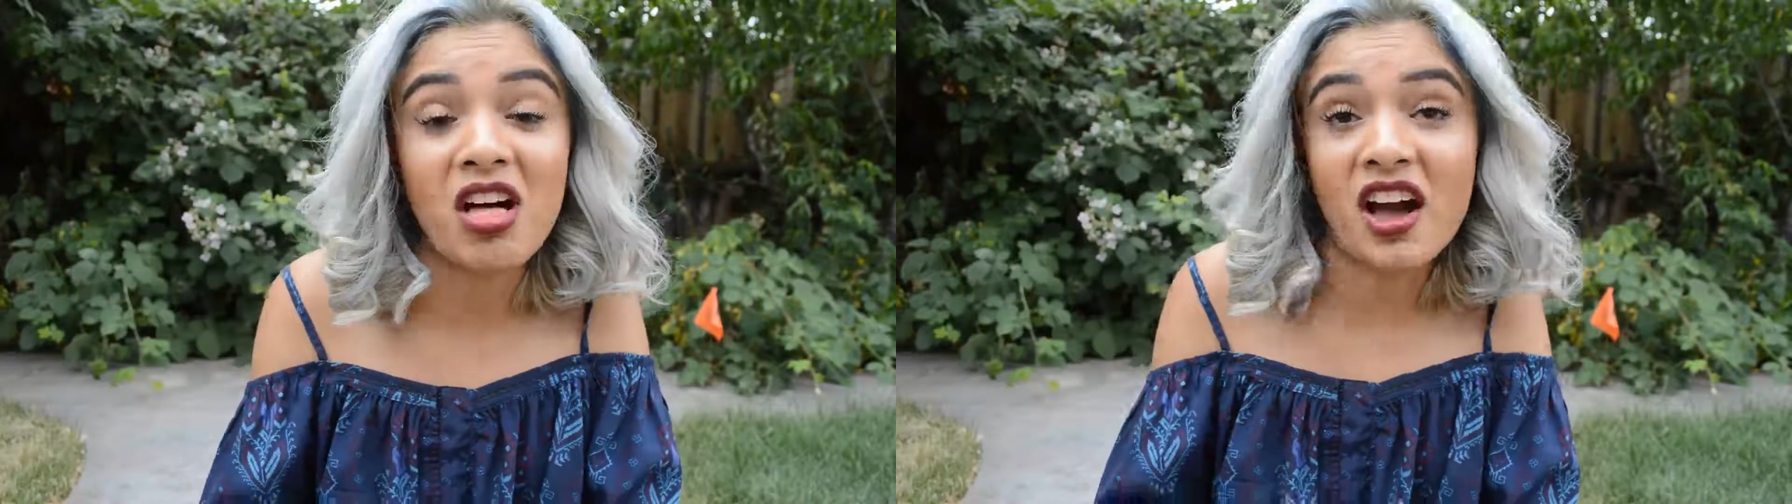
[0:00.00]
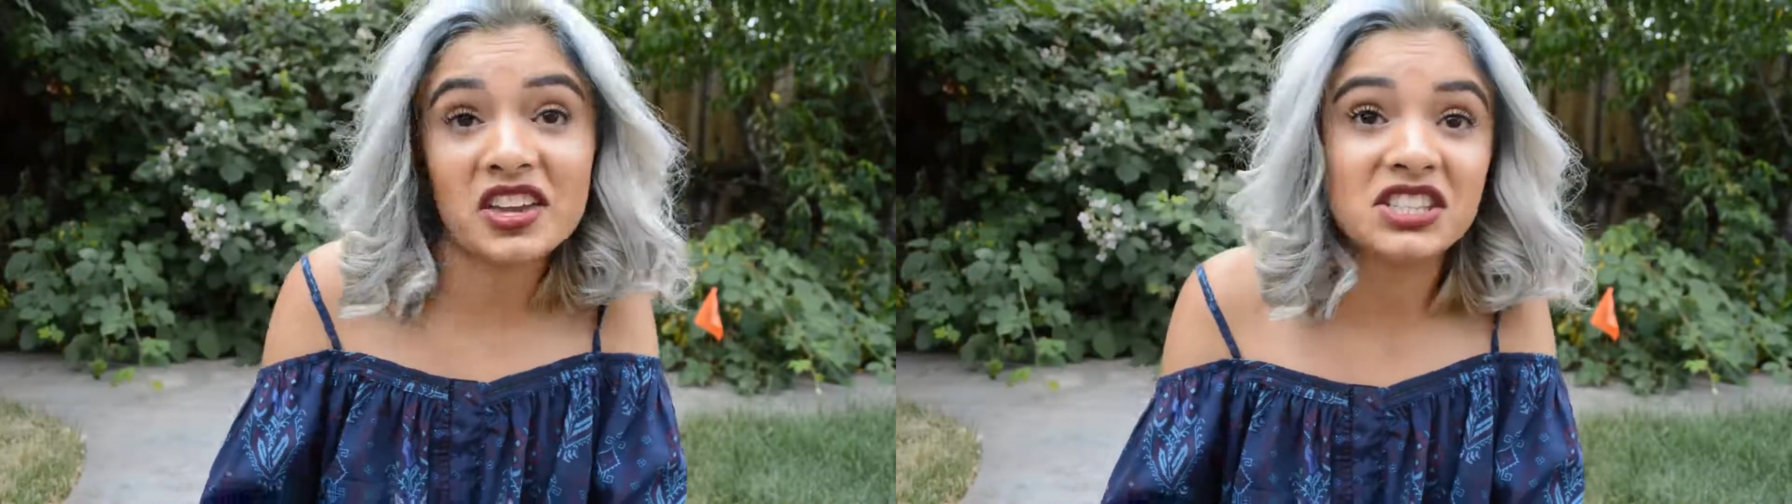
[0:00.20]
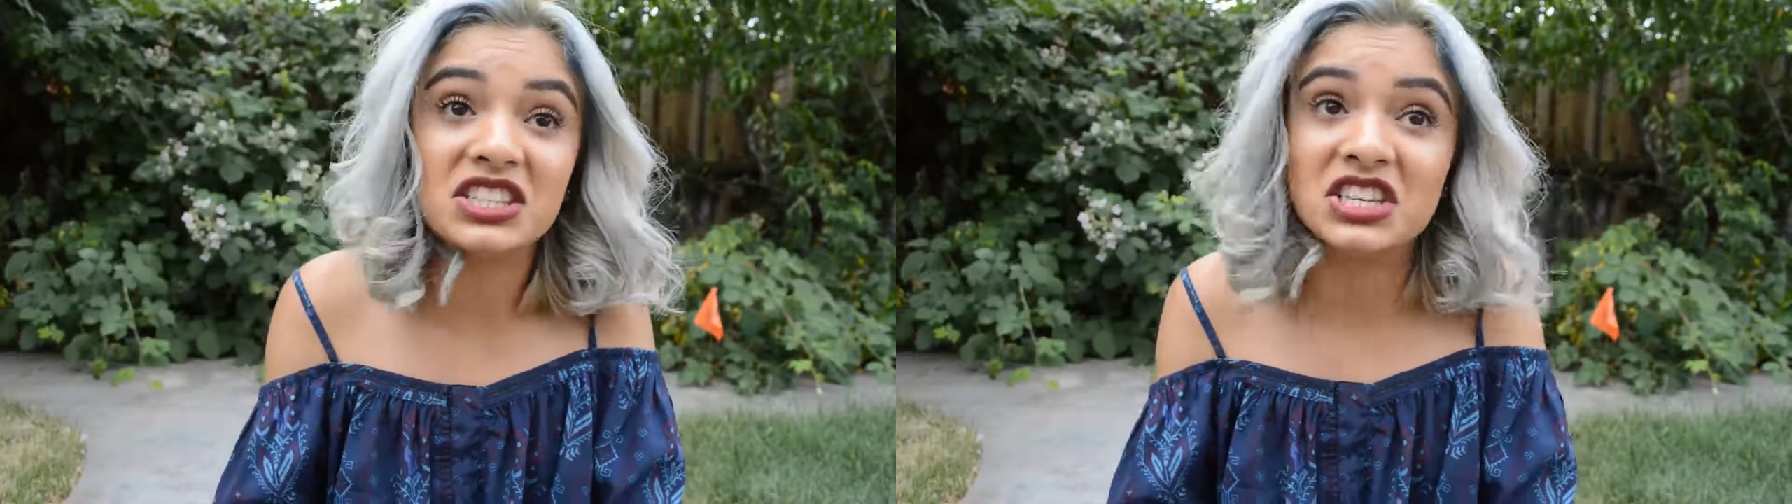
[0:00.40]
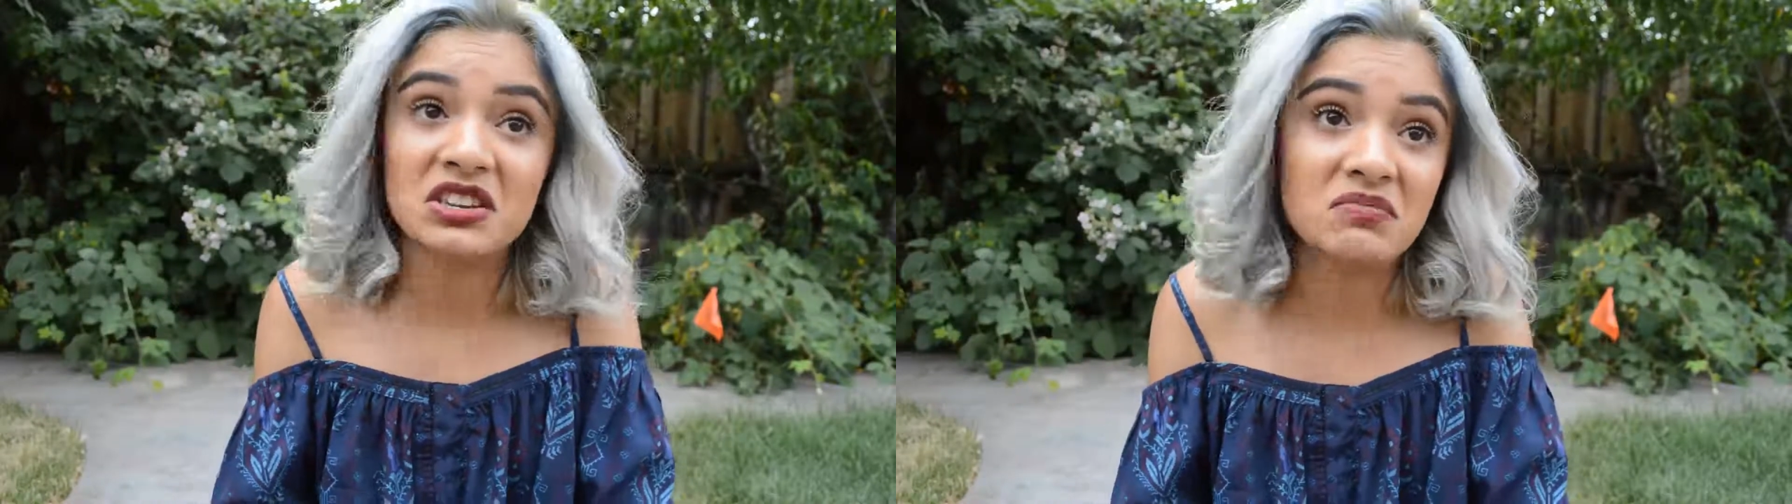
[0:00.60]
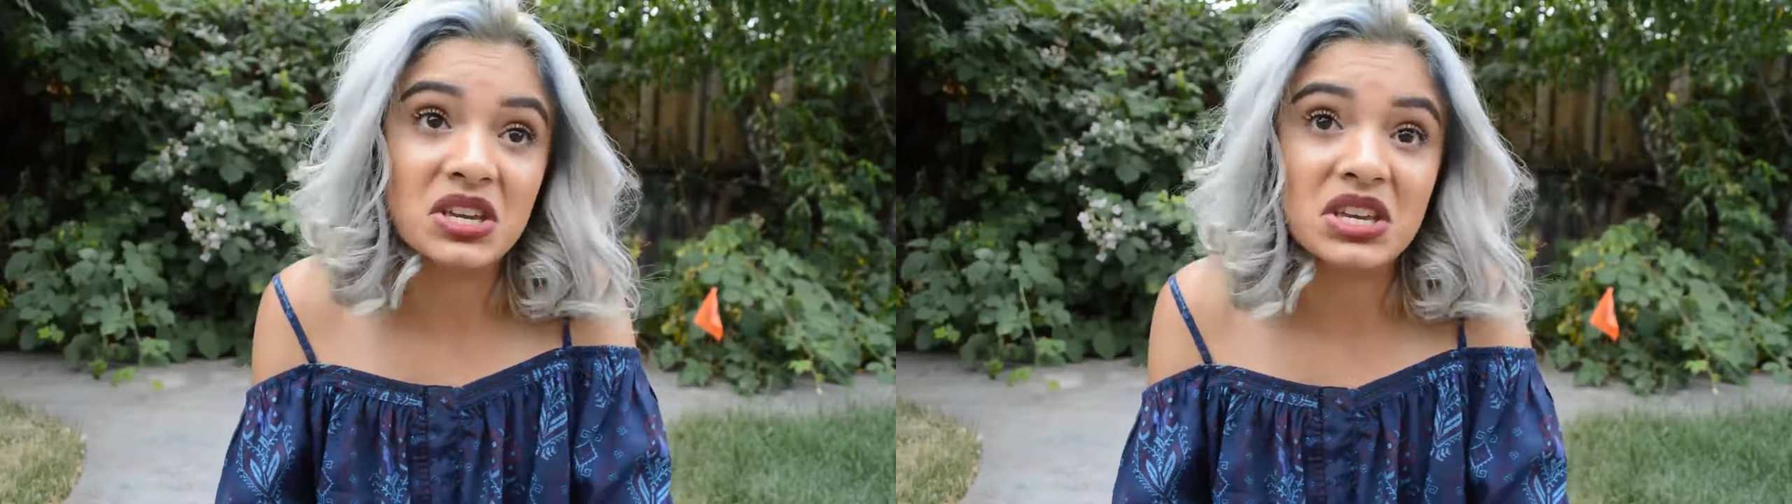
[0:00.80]
lions
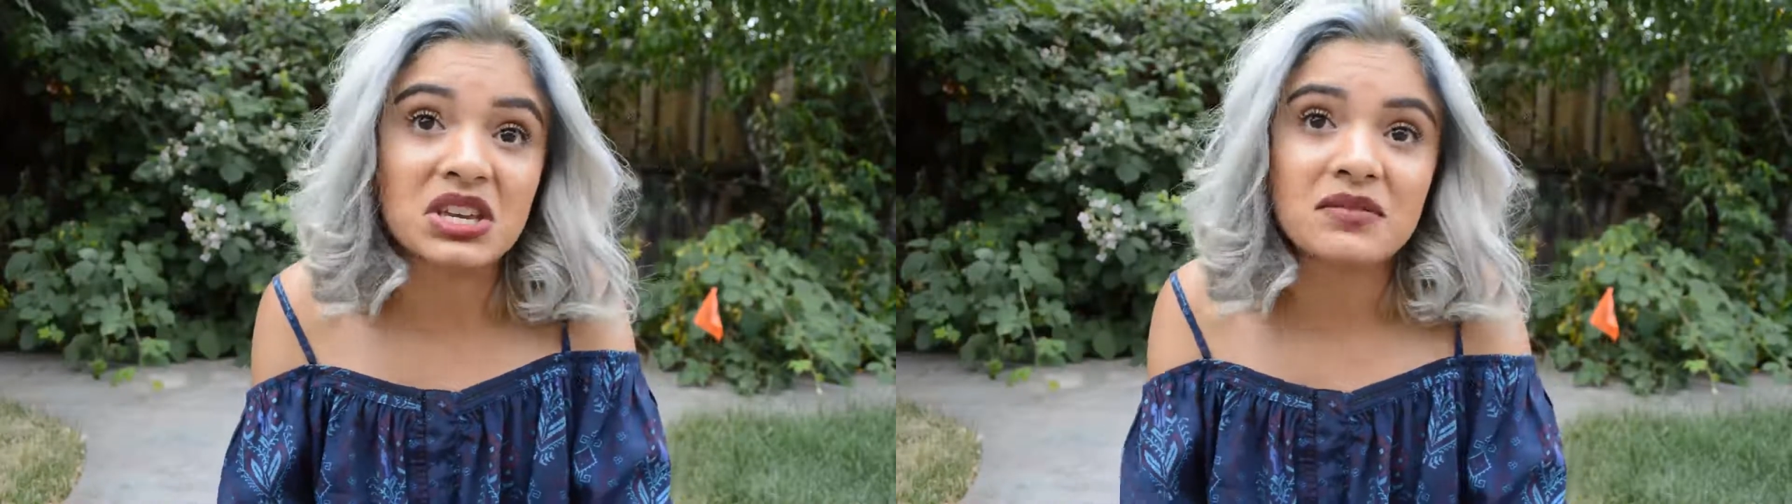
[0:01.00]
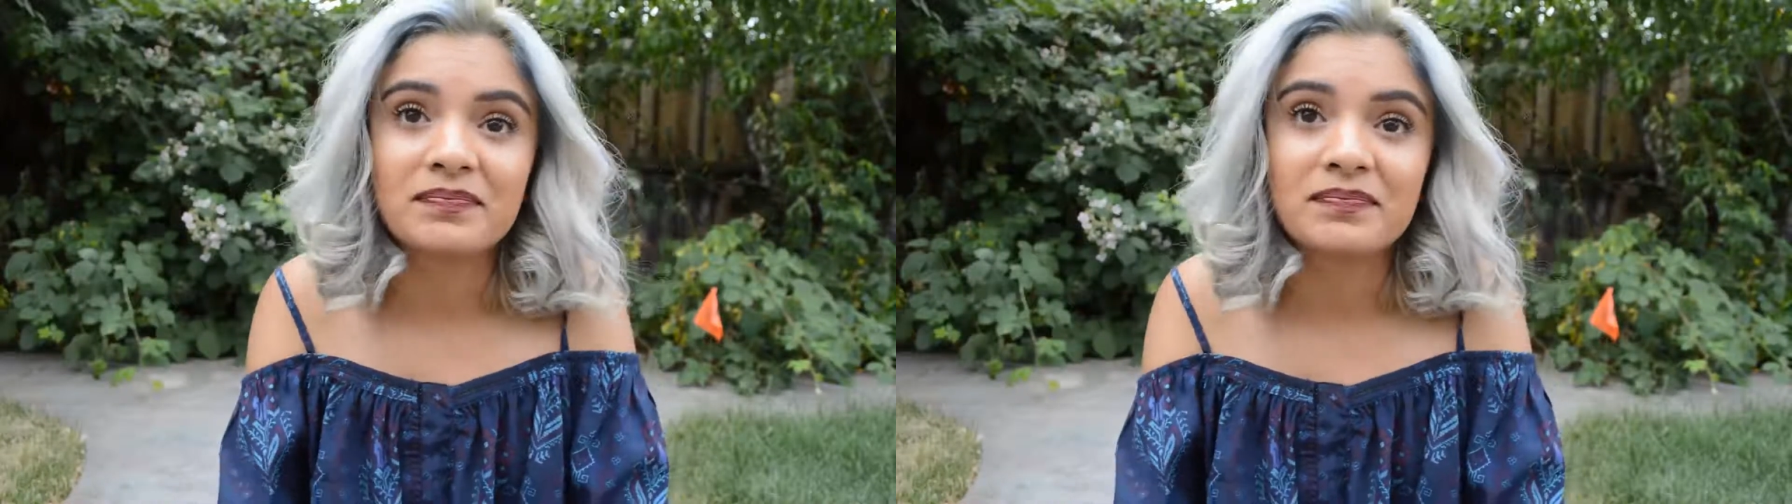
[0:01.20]
eat meat.